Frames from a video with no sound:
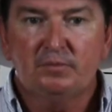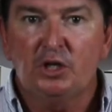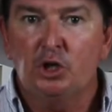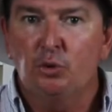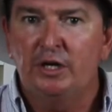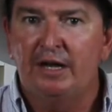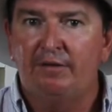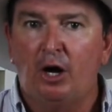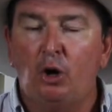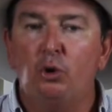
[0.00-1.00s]
You would never
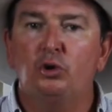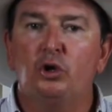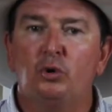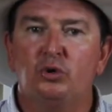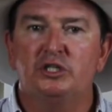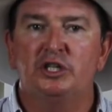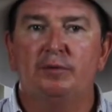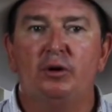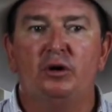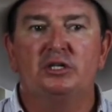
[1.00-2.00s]
hold the horse in the
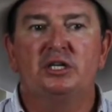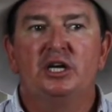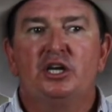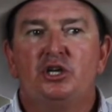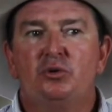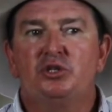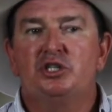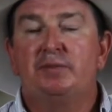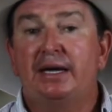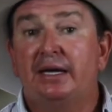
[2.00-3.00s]
box. You would
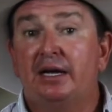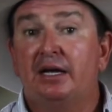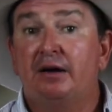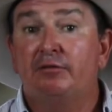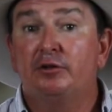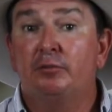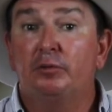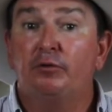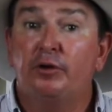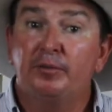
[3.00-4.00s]
just make it uncomfortable
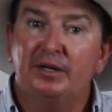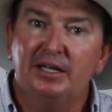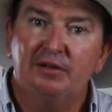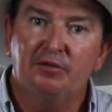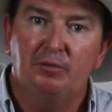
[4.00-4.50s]
for him to leave the